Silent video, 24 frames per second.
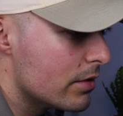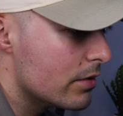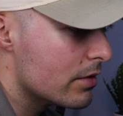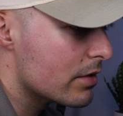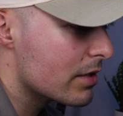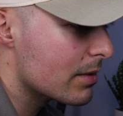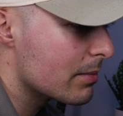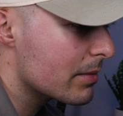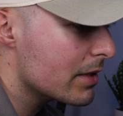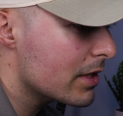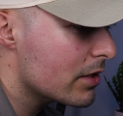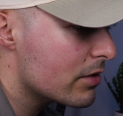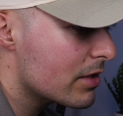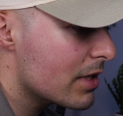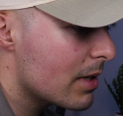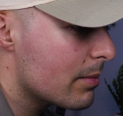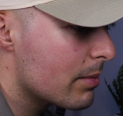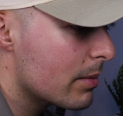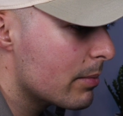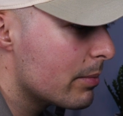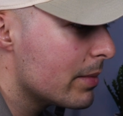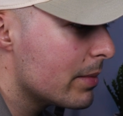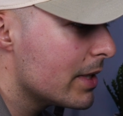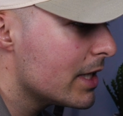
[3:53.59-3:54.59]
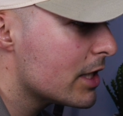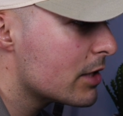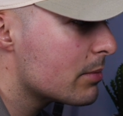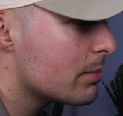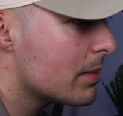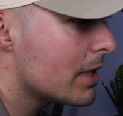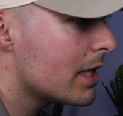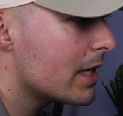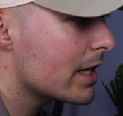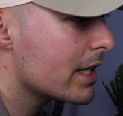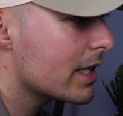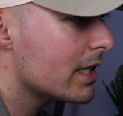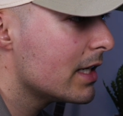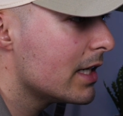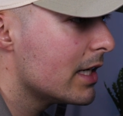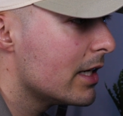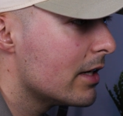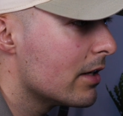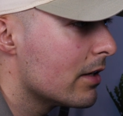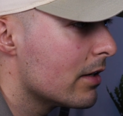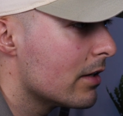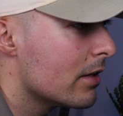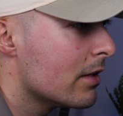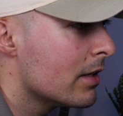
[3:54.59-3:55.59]
So I'm gonna drop a pitch block in
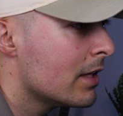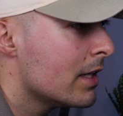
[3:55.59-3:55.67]
here,